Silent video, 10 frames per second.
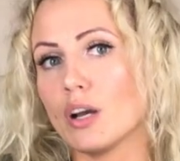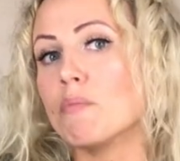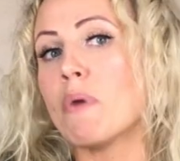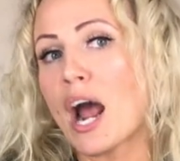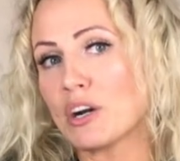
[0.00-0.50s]
a
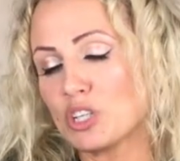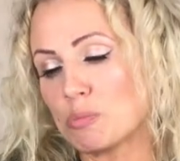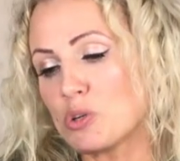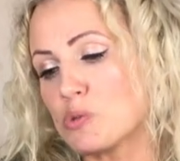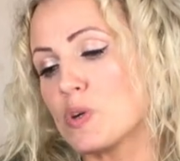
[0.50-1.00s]
barrier
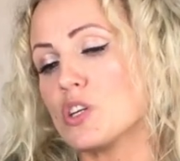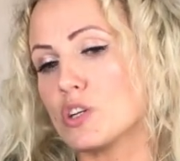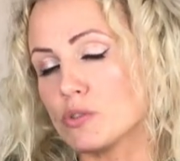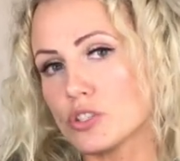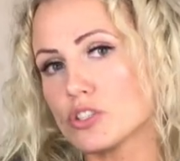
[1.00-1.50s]
between
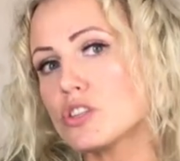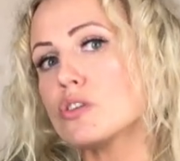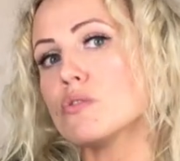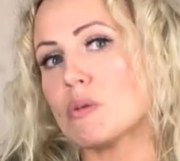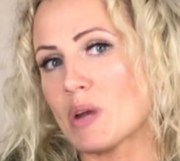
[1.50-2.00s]
those
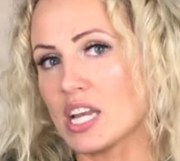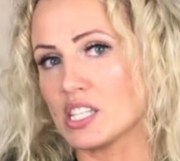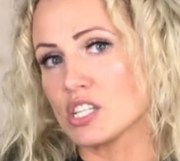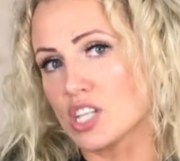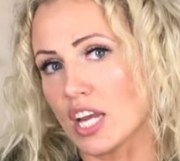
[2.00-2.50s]
two
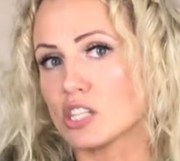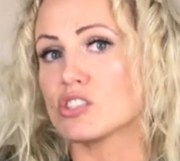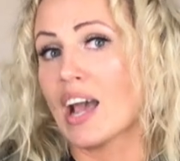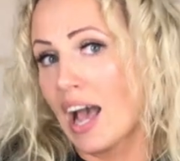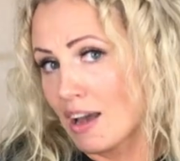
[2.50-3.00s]
amazing things,
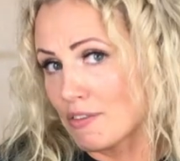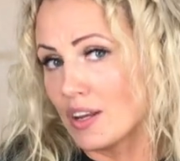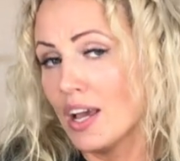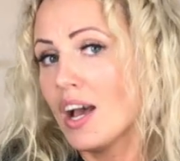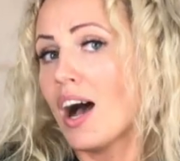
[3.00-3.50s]
to
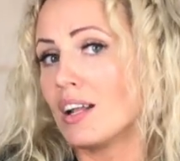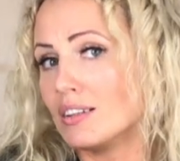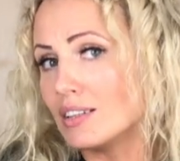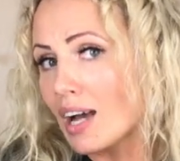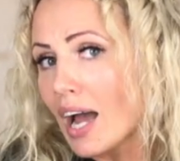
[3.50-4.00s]
having a
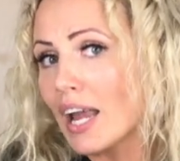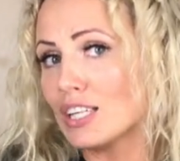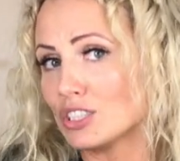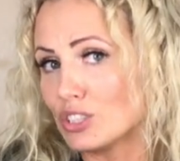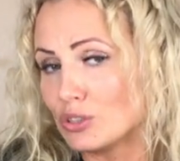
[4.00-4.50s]

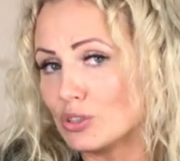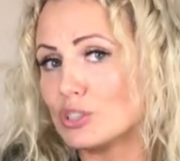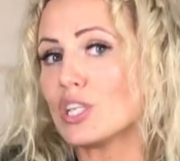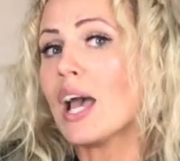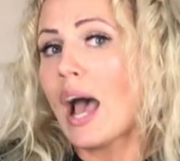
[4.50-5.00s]
nice,
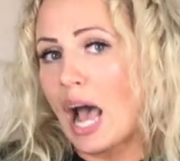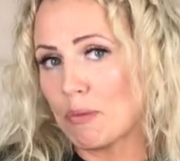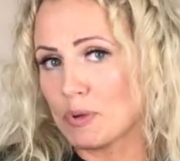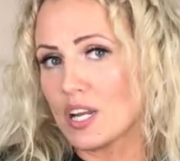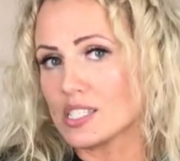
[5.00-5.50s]
good
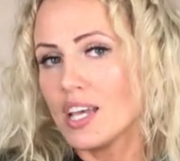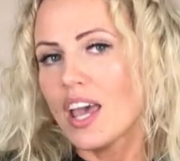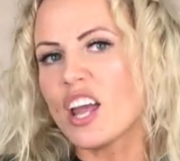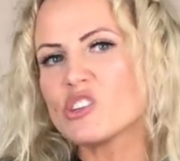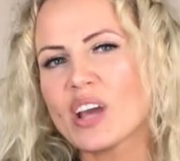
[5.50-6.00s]
happiness
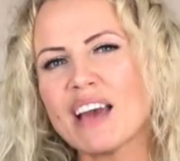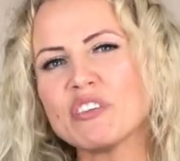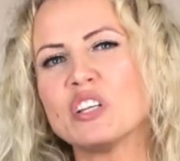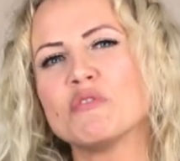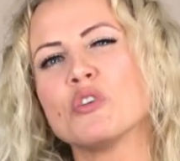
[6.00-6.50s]
and to
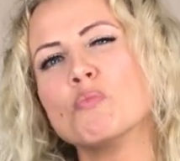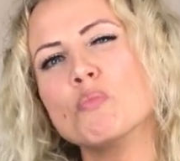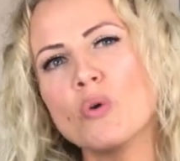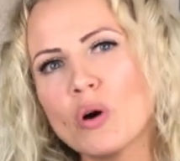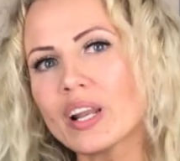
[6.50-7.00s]
having
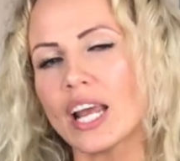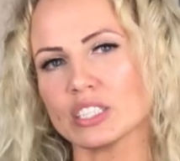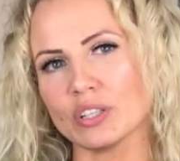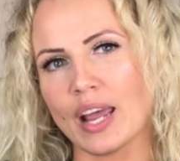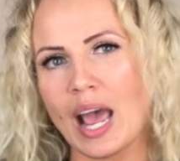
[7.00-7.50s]
even more
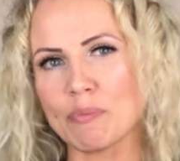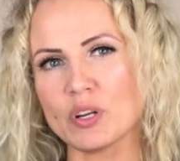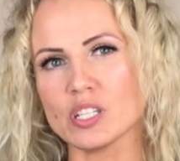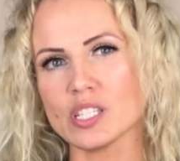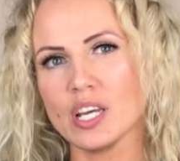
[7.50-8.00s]
nice, good
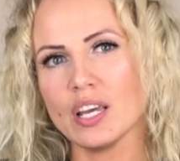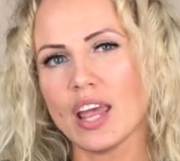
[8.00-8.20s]
happiness.